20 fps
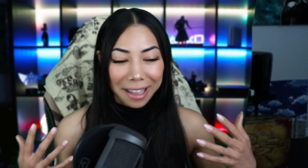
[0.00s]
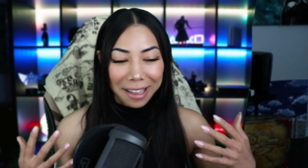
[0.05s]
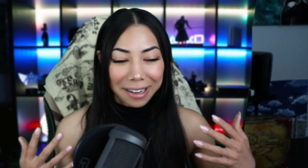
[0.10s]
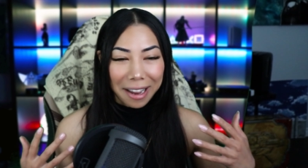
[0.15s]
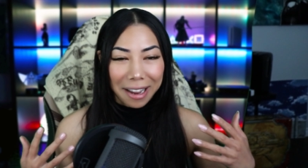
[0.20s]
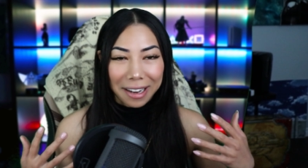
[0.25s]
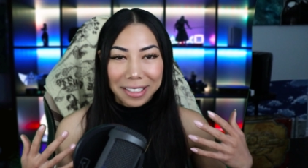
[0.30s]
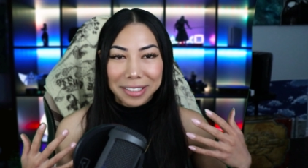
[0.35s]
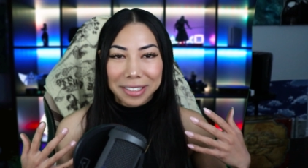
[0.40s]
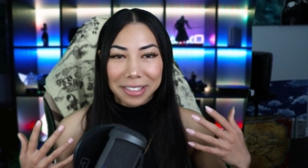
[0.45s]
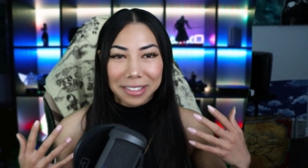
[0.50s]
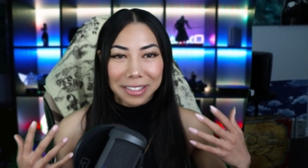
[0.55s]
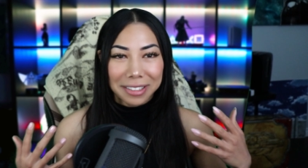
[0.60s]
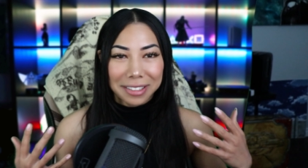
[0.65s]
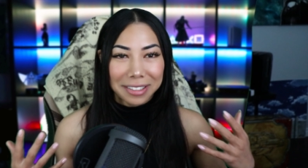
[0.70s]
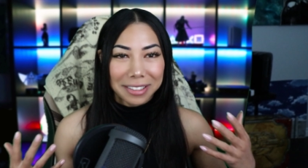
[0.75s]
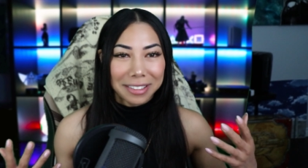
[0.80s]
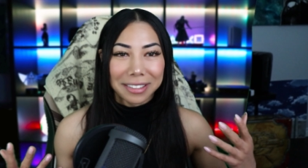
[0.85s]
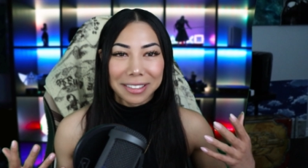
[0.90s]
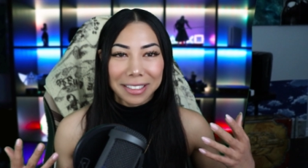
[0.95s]
I
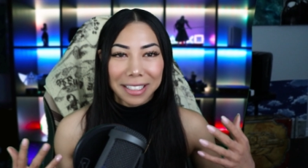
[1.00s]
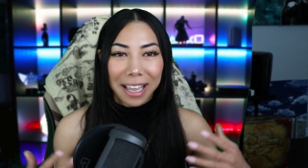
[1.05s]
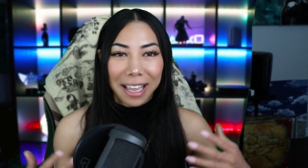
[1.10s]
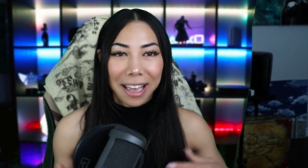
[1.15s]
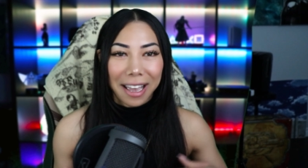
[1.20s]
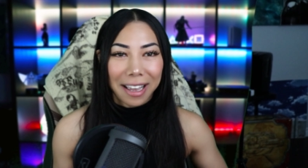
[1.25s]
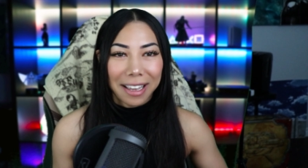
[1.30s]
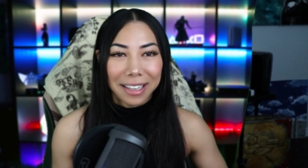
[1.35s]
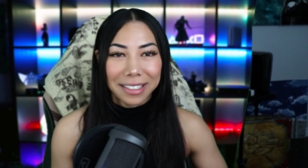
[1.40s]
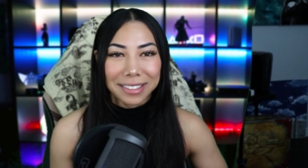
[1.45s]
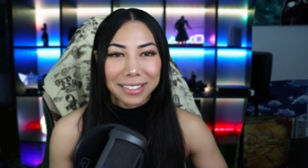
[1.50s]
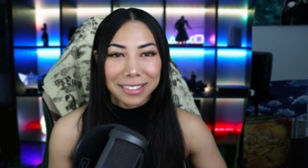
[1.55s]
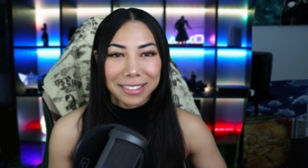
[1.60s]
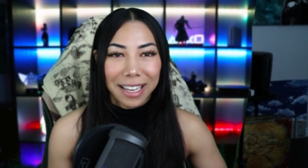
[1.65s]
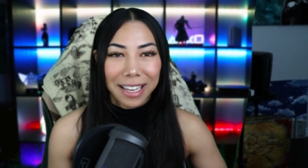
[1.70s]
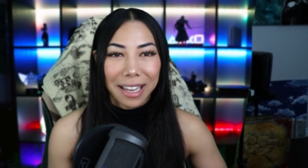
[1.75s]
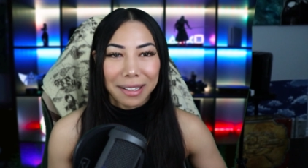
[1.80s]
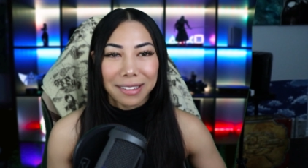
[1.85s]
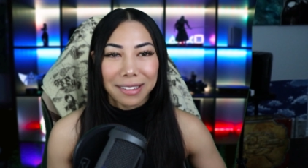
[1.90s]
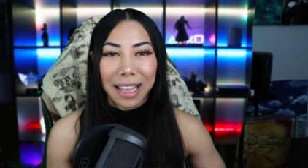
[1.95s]
just, yeah, I,
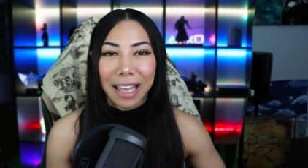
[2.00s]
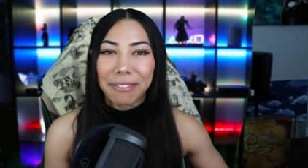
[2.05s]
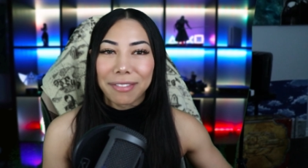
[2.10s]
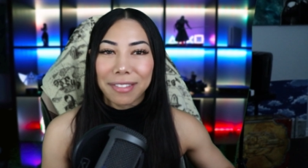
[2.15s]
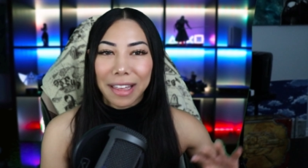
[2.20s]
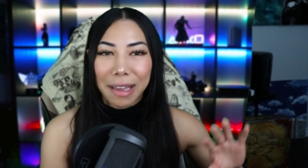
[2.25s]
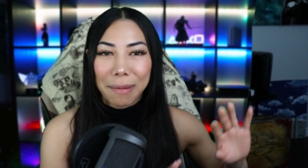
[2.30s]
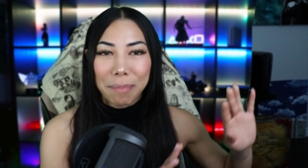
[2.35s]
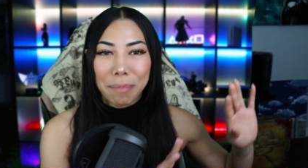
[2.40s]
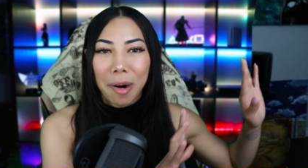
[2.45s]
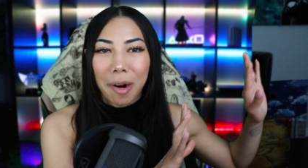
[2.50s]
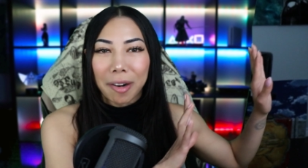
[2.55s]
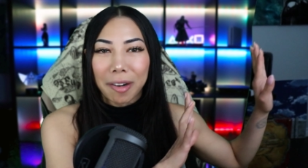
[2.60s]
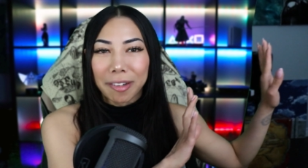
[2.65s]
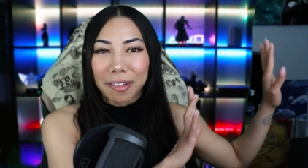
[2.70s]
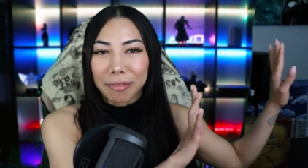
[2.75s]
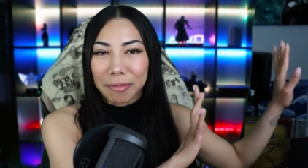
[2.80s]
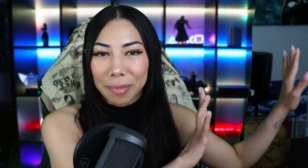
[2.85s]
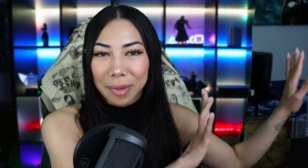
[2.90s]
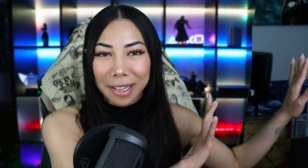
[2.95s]
I left that part
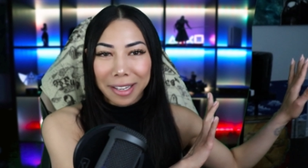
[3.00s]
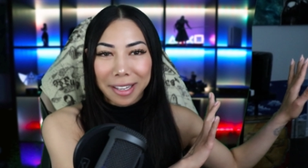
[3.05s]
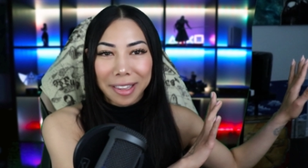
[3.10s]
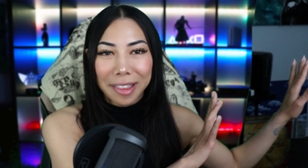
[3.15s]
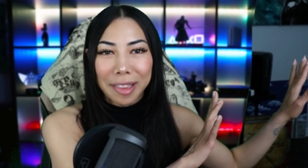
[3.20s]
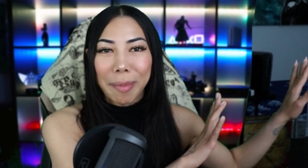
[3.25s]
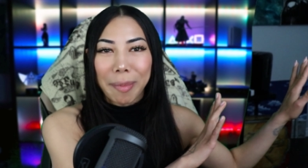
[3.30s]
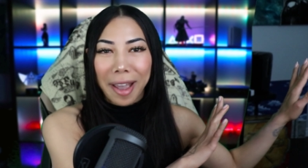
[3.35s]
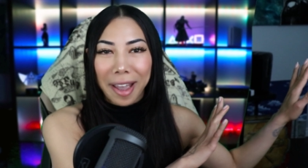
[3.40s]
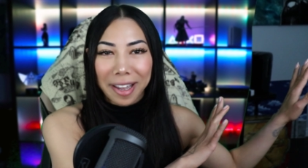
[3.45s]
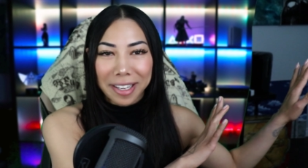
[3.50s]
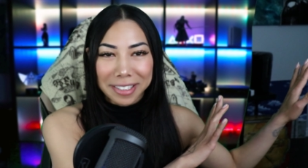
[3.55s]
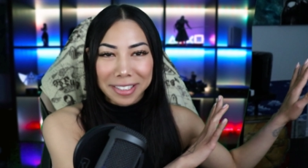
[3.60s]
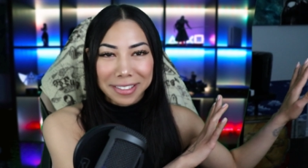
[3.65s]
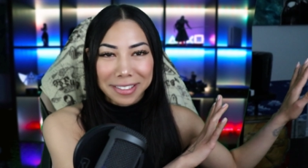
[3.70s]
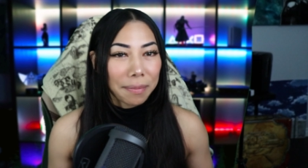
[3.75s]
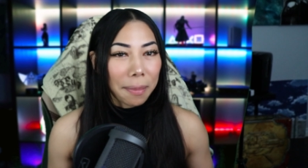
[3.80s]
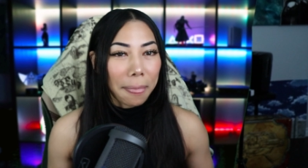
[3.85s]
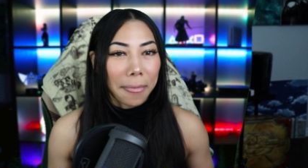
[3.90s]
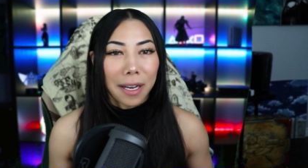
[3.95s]
of me in the
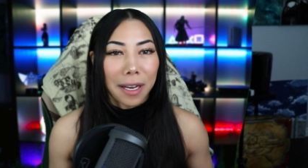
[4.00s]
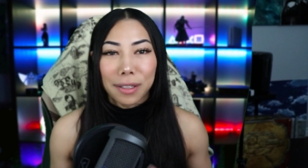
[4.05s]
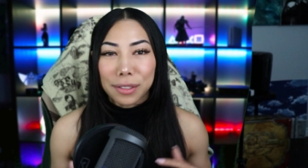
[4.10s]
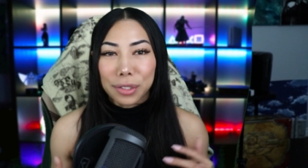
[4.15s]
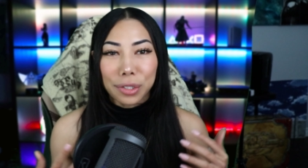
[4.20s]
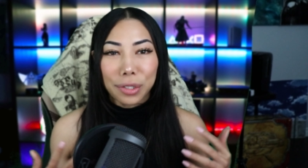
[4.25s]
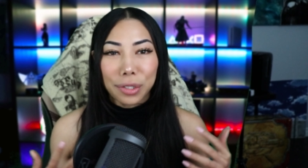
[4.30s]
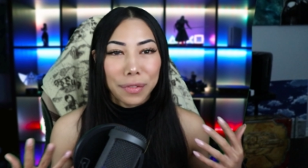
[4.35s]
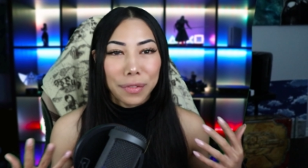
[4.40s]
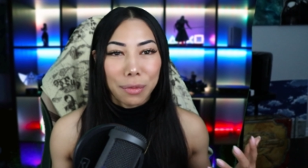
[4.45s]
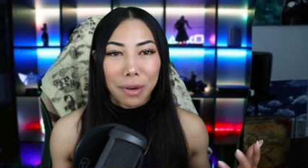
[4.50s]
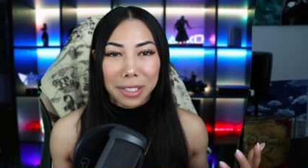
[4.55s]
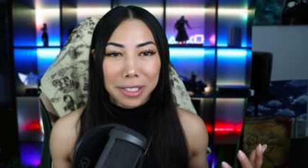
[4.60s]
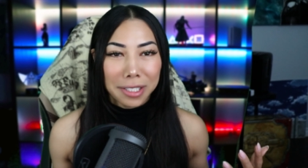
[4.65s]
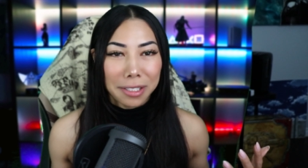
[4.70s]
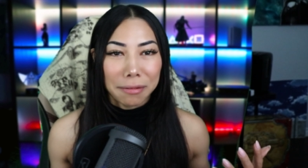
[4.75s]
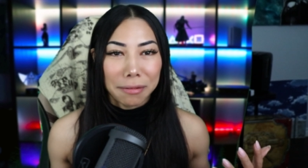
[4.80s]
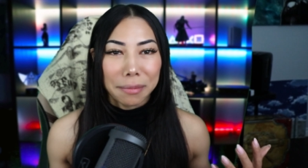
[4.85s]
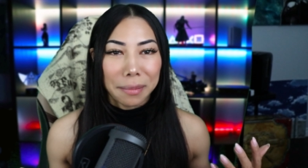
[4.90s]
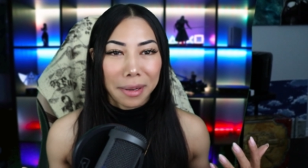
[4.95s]
past. Also, if you watch
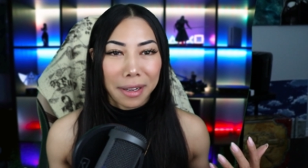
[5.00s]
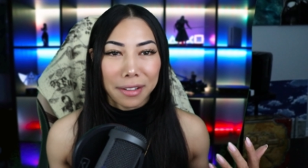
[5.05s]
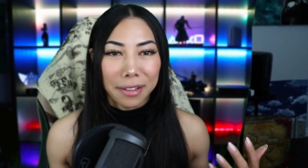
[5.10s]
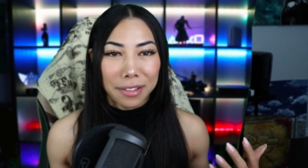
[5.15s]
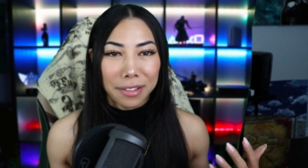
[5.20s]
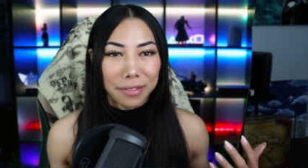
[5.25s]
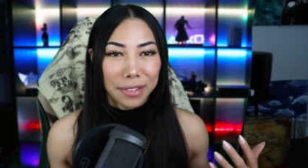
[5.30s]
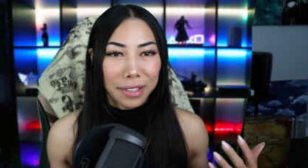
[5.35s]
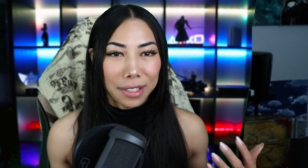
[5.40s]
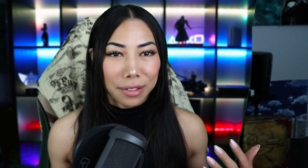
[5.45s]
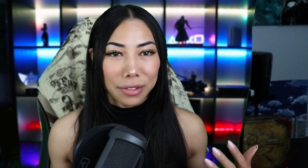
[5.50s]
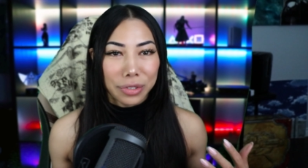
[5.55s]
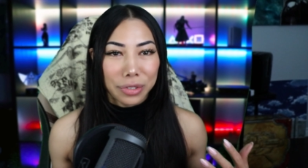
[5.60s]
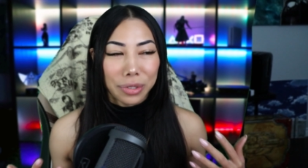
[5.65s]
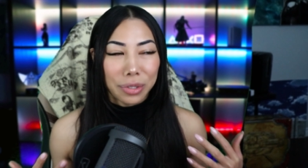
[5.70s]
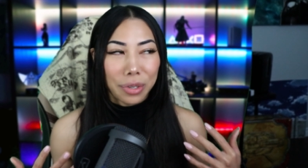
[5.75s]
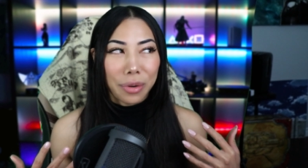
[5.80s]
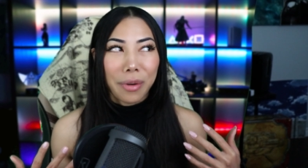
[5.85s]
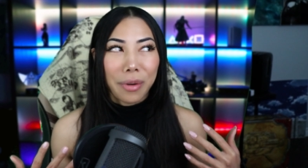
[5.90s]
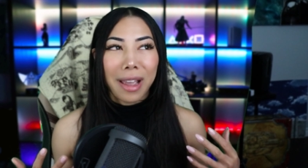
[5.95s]
some of my other videos, you
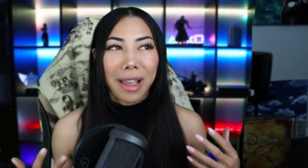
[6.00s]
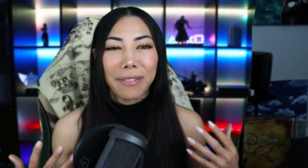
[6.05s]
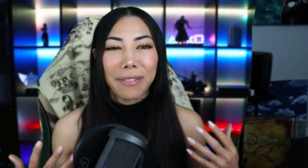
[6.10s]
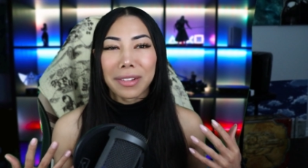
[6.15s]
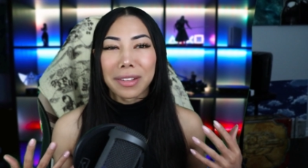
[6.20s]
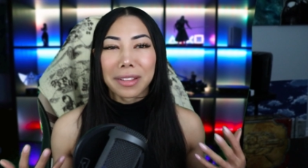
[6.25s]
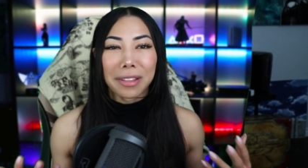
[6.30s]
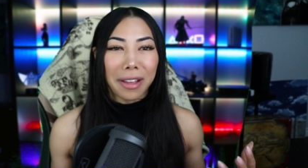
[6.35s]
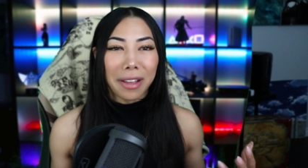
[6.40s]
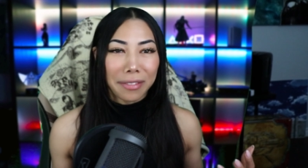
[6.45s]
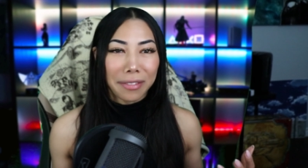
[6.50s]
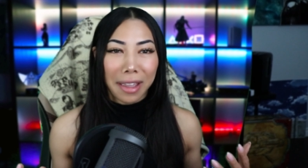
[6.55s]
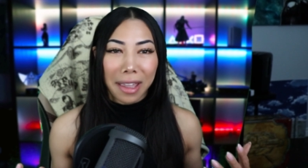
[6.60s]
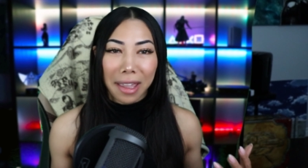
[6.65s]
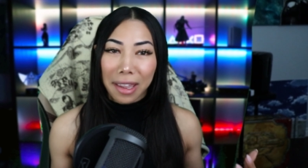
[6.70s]
know I have a love-hate